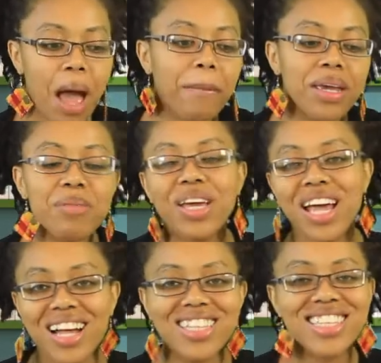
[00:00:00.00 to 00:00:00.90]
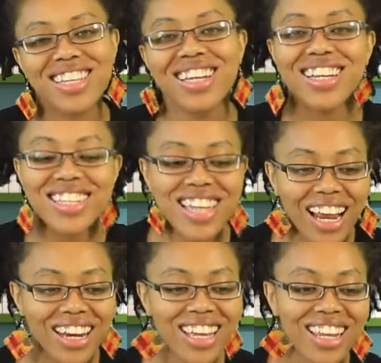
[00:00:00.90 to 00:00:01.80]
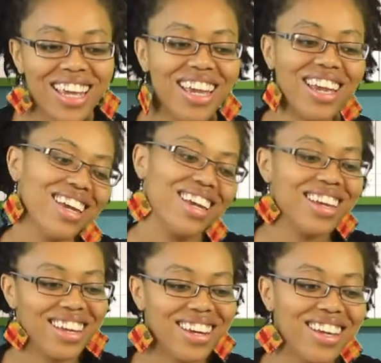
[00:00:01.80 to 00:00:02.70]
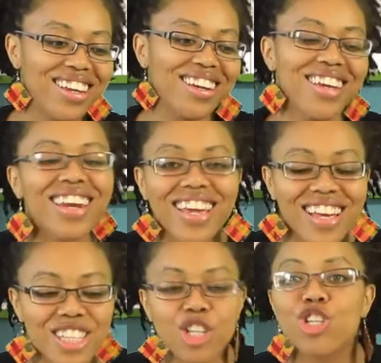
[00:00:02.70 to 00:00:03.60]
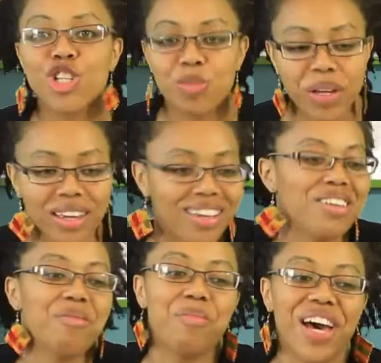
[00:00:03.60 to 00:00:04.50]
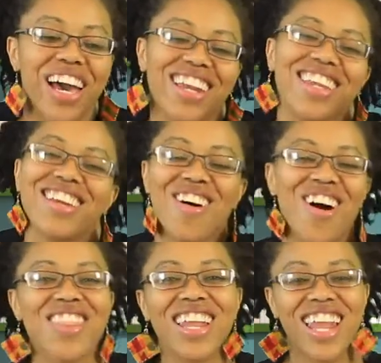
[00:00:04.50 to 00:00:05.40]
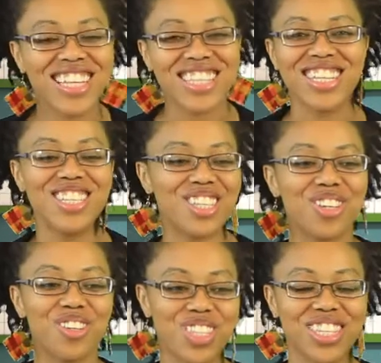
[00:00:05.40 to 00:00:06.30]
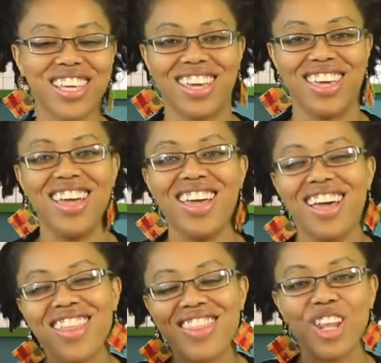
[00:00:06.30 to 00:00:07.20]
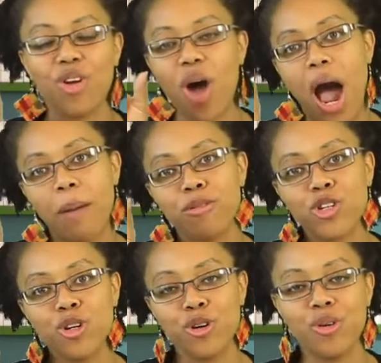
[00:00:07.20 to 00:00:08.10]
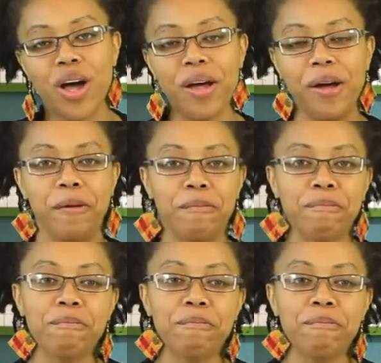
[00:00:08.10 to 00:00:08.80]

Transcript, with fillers: I mean, because technically, it is, it should be. But, you know, in the lessons, you'll see the little optional um,